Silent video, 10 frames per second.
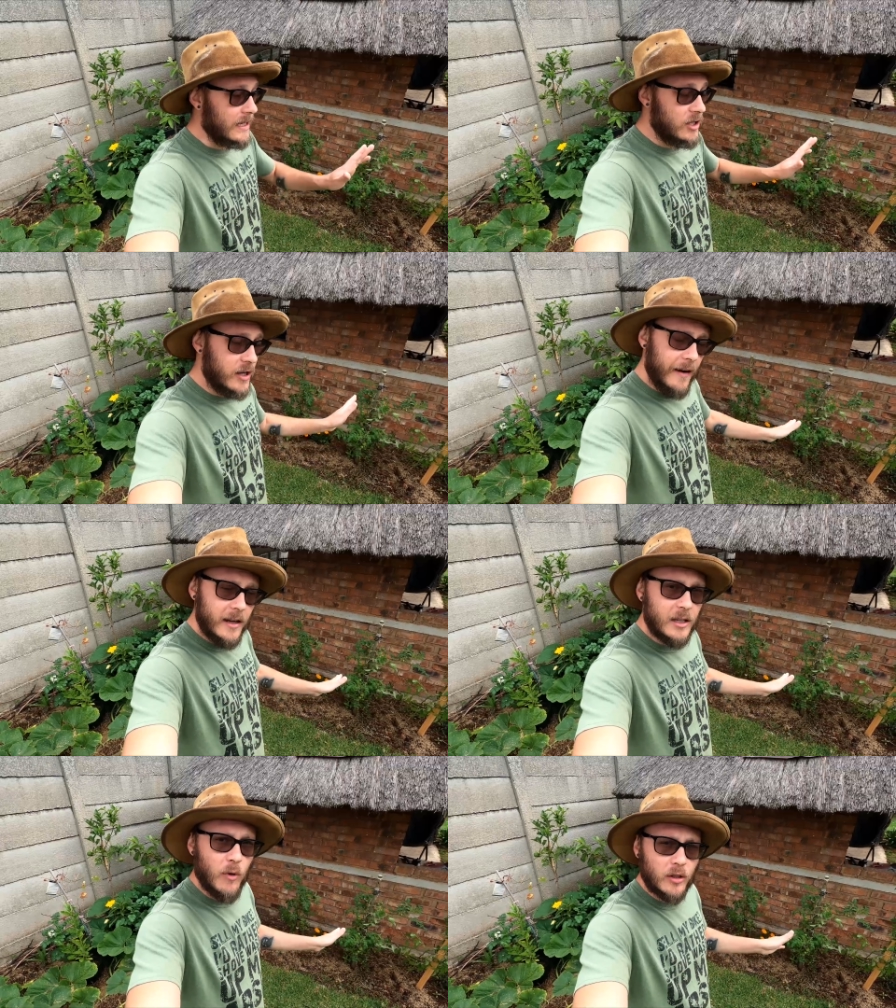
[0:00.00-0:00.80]
these
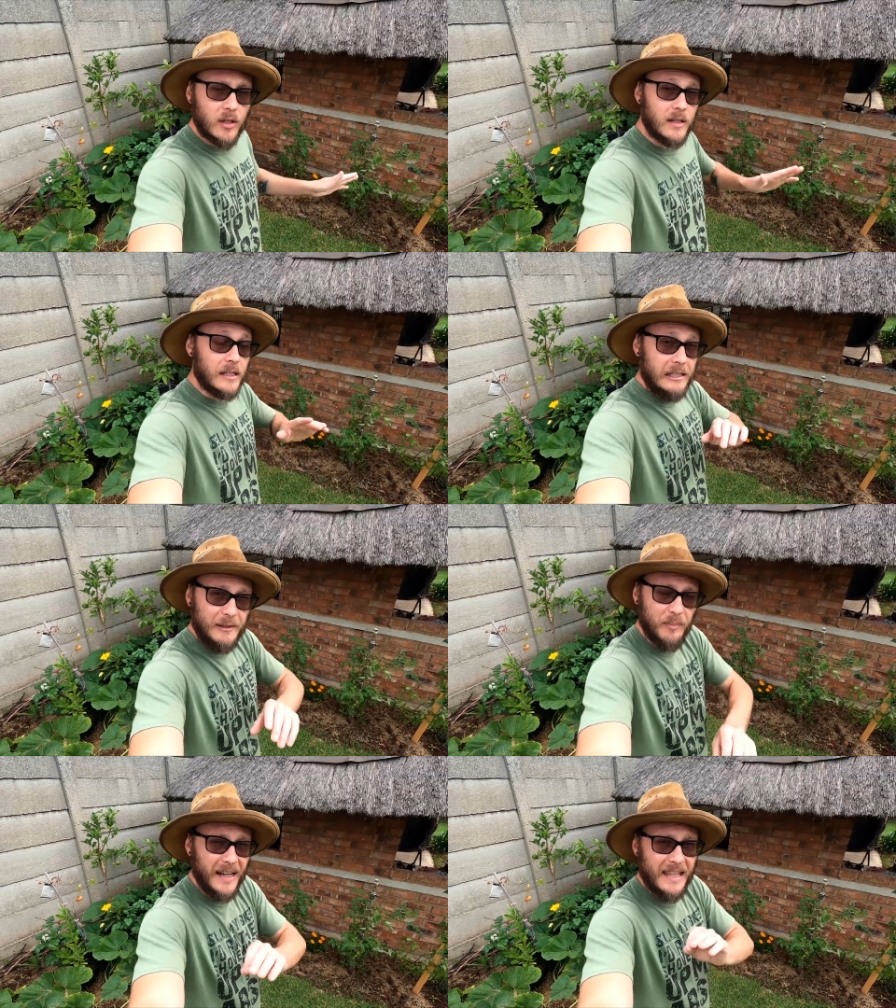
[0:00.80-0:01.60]
cherry tomatoes,
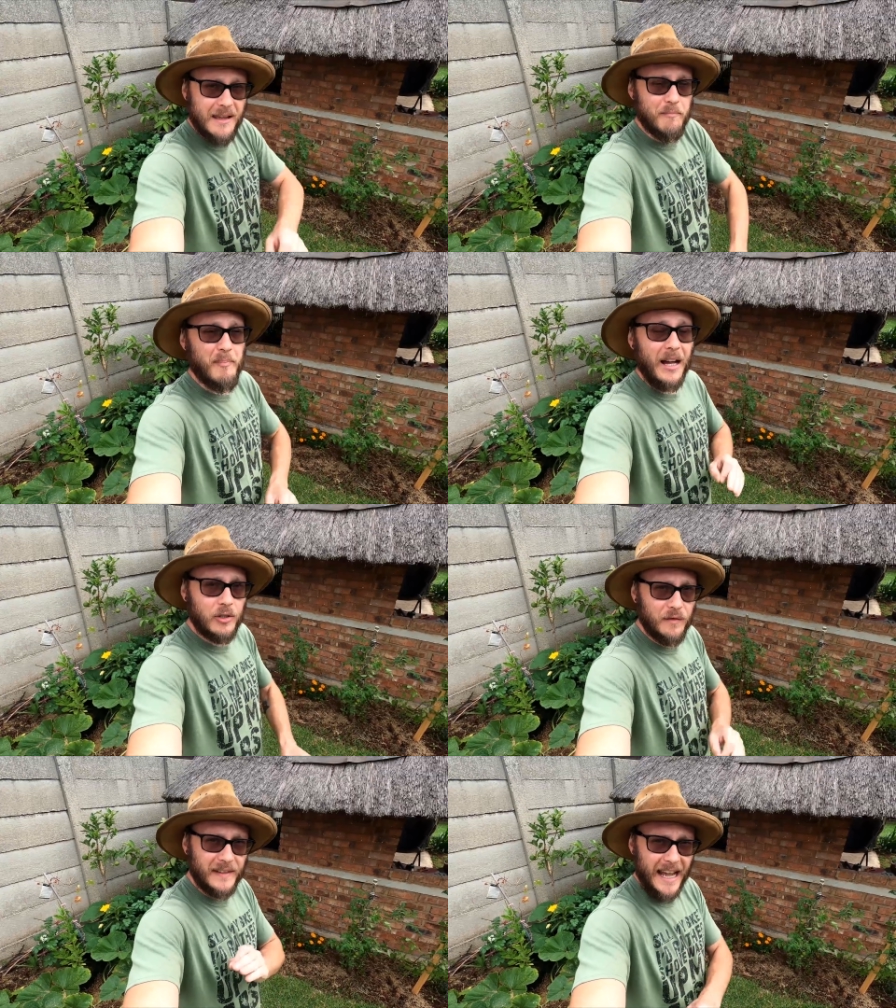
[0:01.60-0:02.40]
despite the
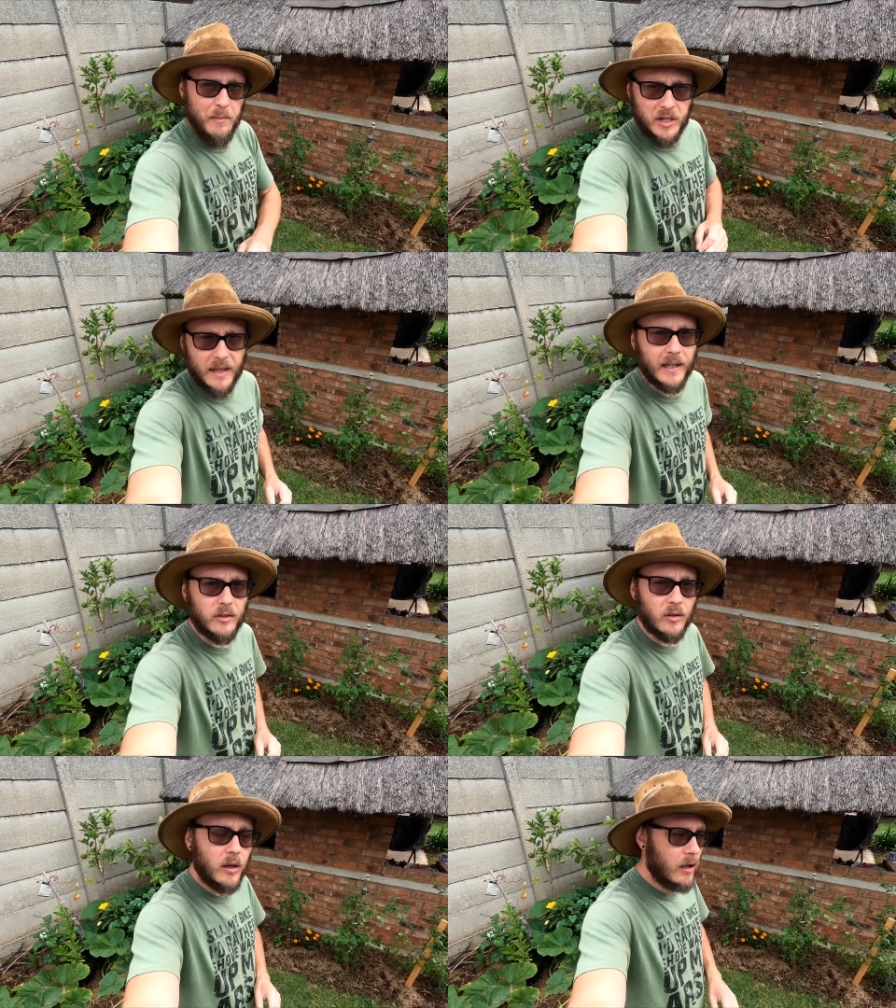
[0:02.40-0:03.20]
amount of damage that
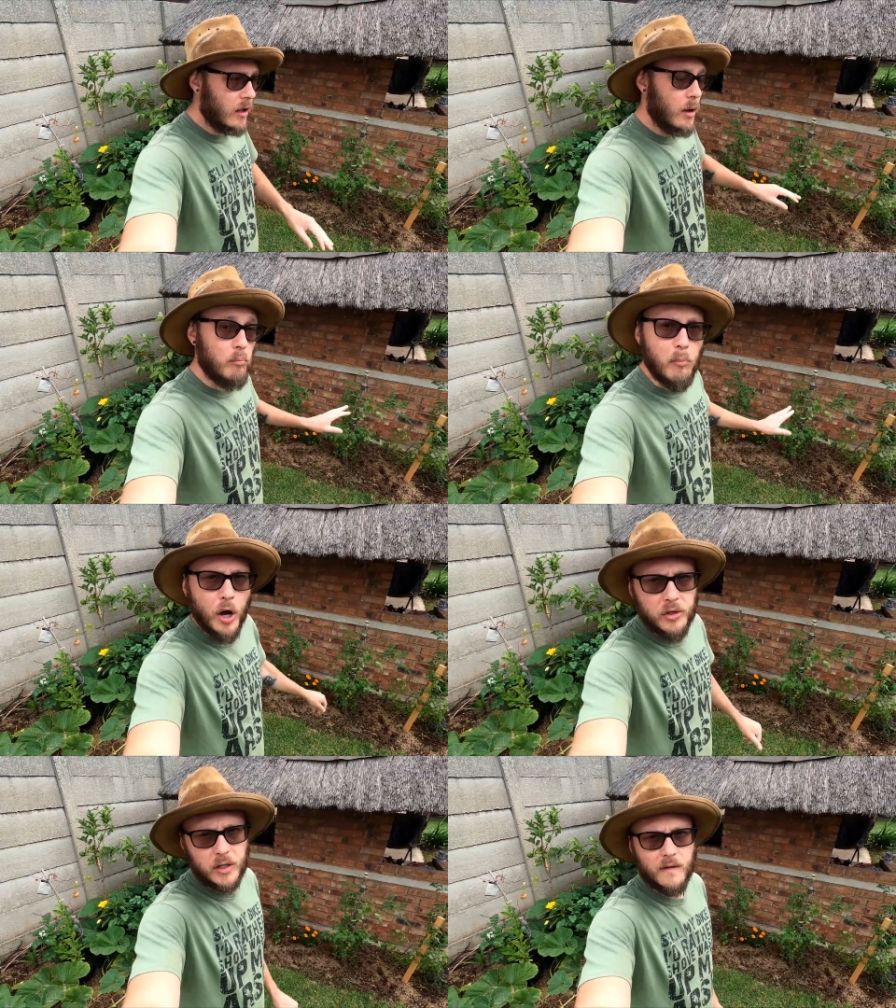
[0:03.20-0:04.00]
they took,
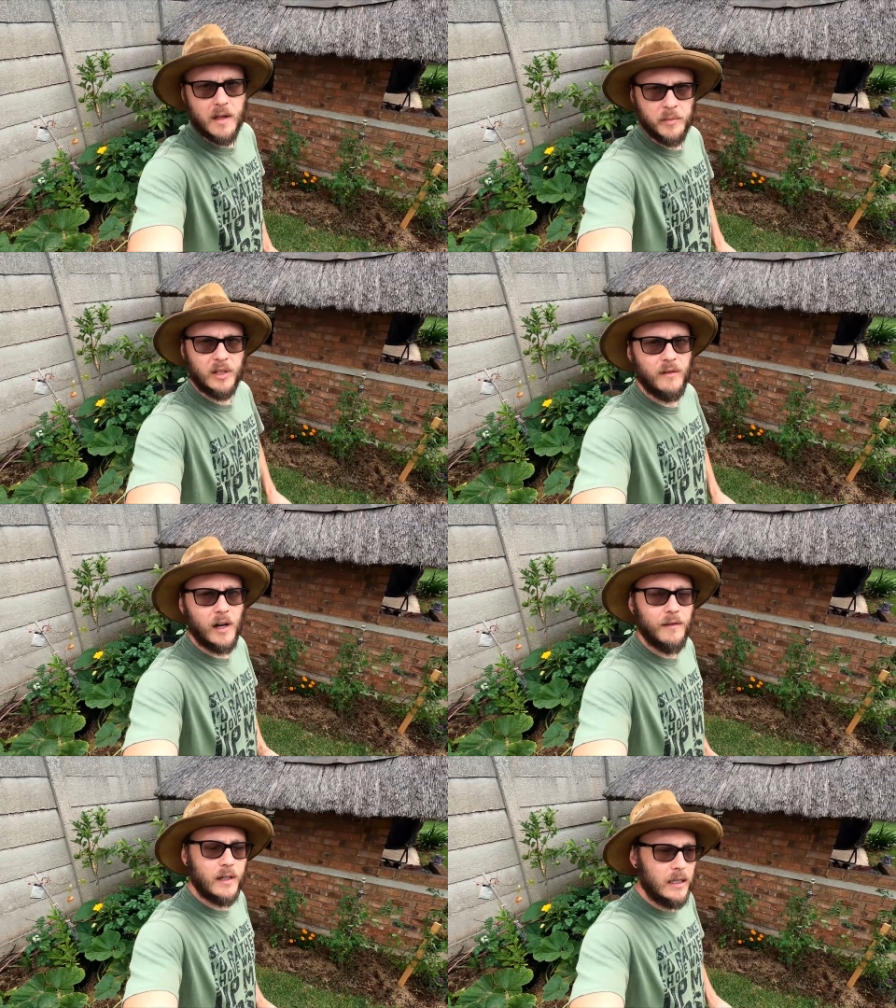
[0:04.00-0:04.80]
most of them
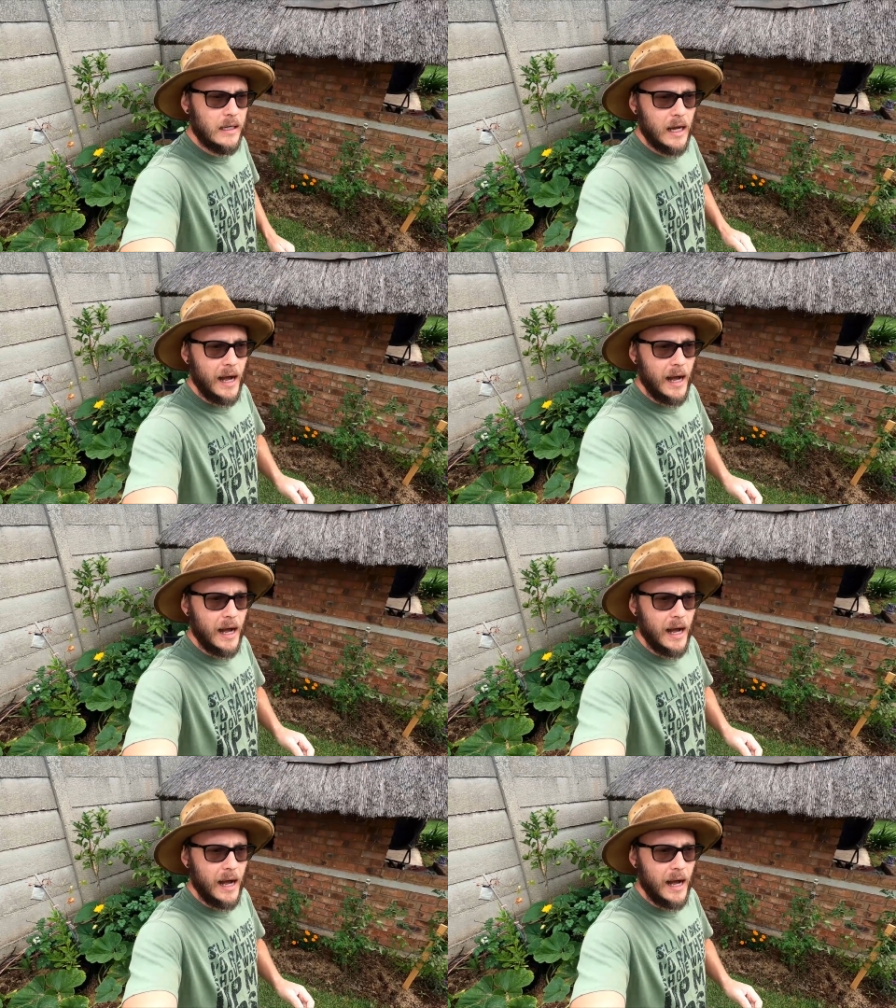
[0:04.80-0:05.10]
survived.